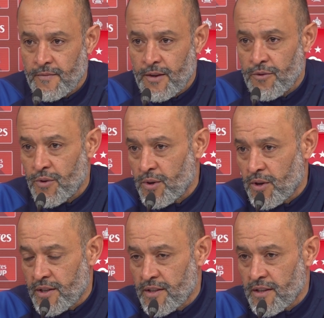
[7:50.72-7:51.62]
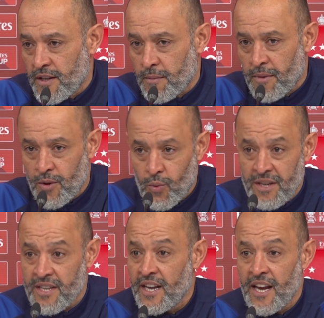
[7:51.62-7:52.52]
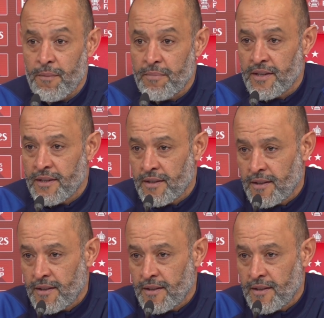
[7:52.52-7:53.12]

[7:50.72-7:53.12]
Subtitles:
If you're concerned about what can happen,